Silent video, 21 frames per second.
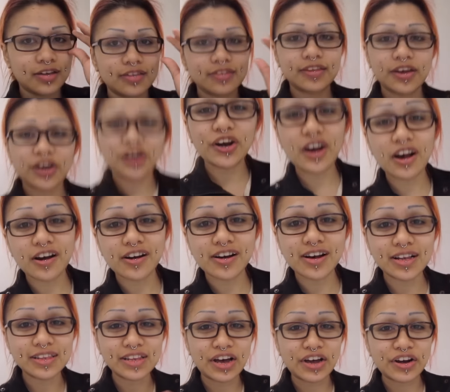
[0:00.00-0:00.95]
There
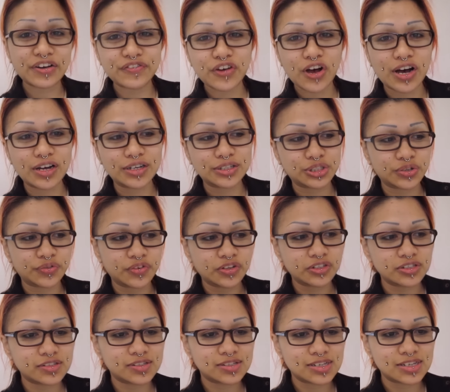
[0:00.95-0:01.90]
are a lot of
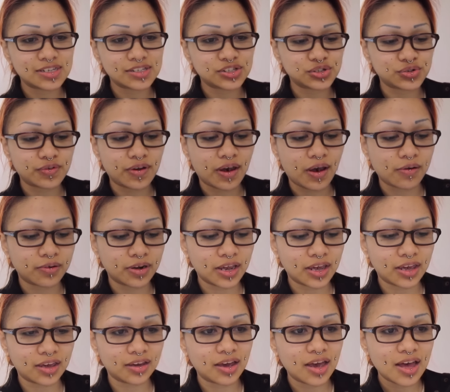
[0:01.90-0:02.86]
controversy
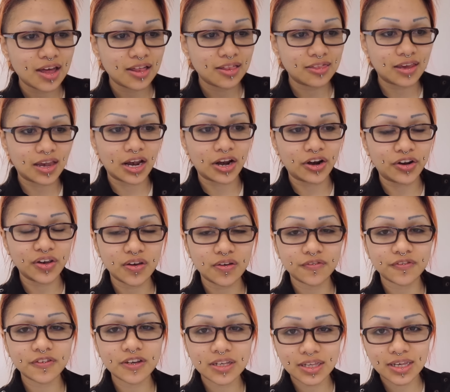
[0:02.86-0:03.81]
surrounding the area
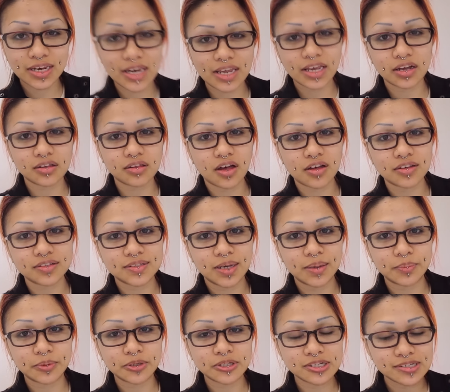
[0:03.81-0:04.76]
of cleaning cloth
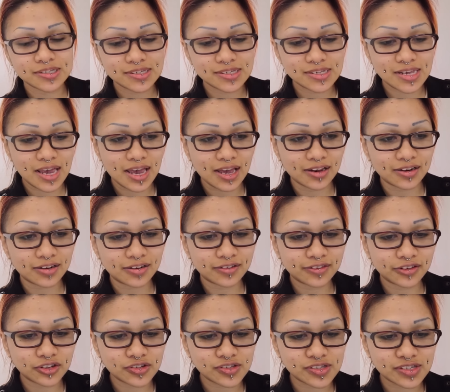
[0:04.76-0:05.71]
diapers, and
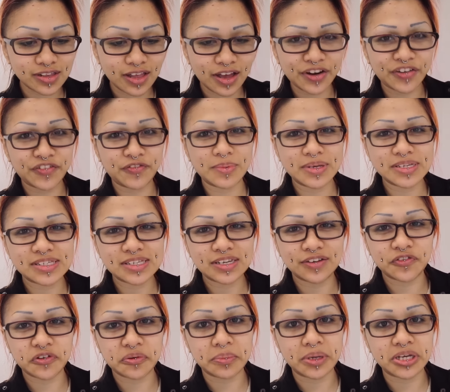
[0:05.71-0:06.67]
there's a lot of
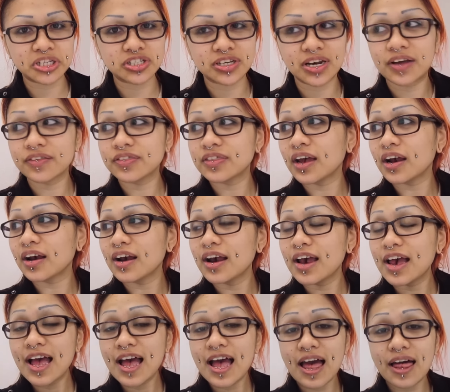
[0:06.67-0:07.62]
misinformation out there,
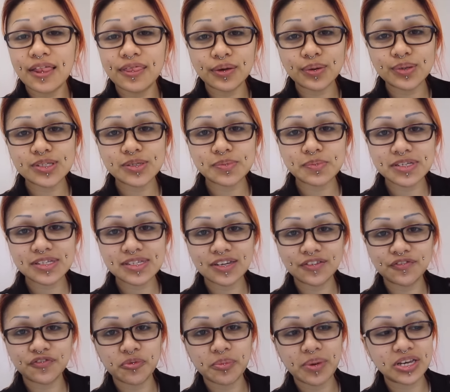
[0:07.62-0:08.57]
and those
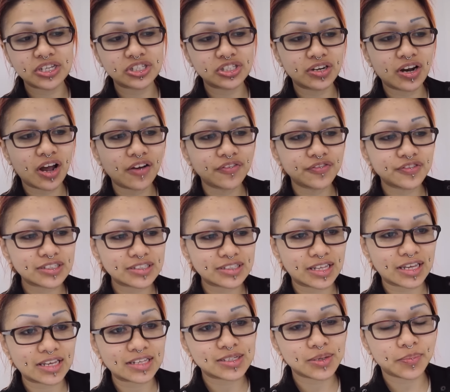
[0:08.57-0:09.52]
misinformation often
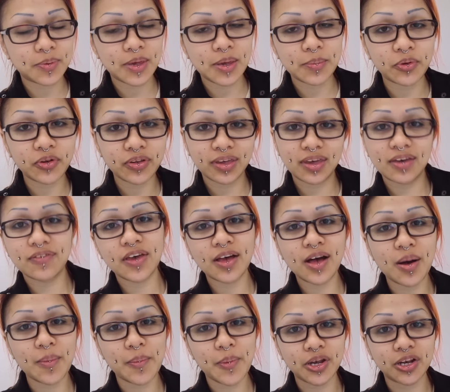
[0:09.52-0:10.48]
lead to people giving
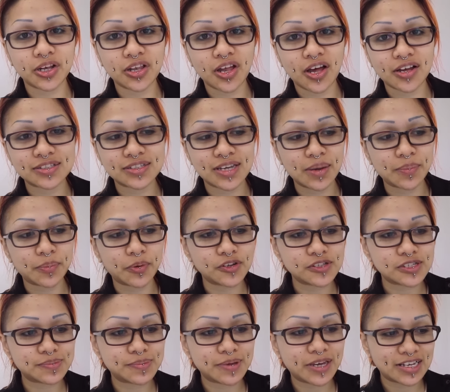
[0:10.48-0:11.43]
up on cloth
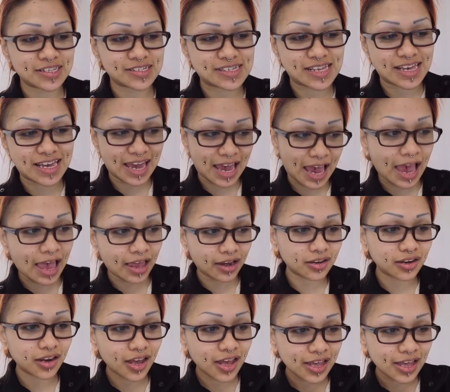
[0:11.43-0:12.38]
diapers because they can't
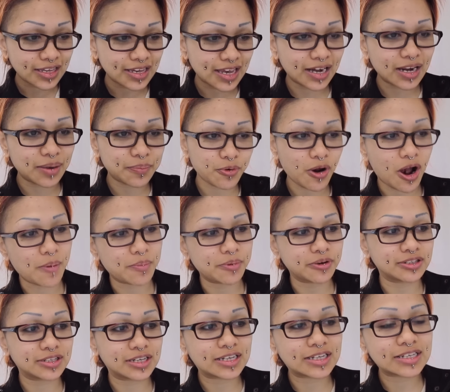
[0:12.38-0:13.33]
get it
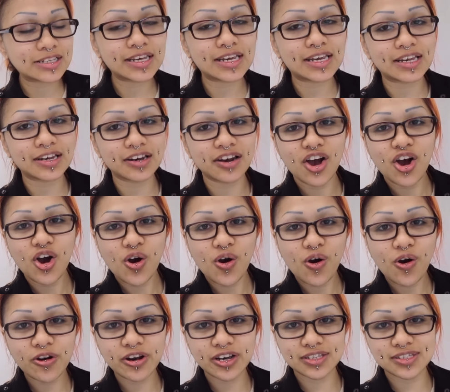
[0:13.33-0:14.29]
properly clean,
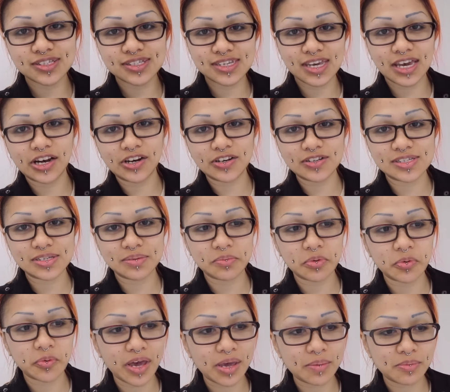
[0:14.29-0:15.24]
or it scares
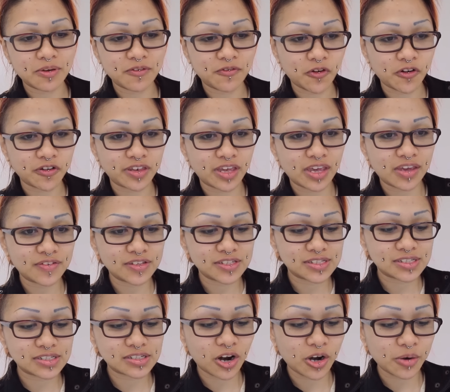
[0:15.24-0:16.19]
them away before they even
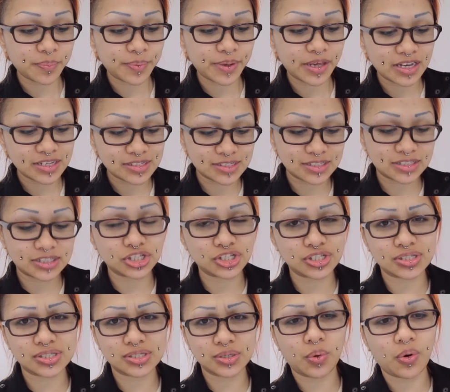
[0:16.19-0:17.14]
start because it's
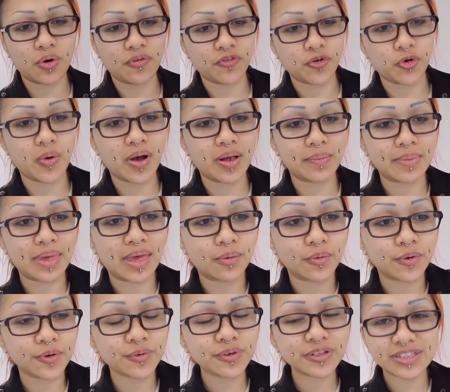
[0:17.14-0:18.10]
just so overwhelming,
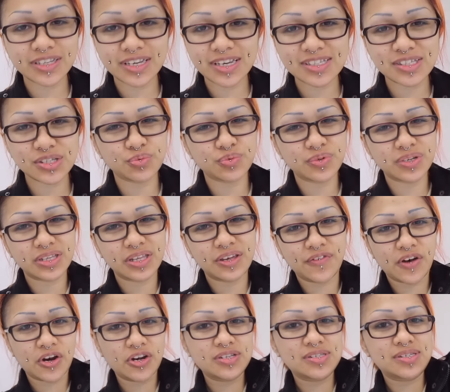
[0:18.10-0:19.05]
when really it's really
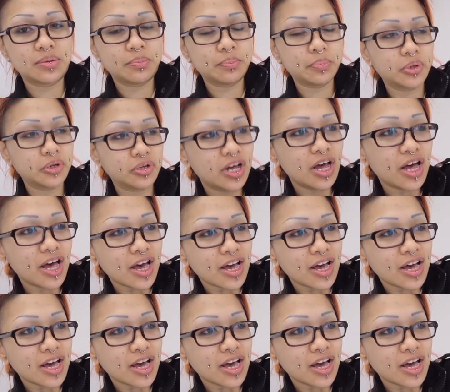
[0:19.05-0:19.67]
very simple.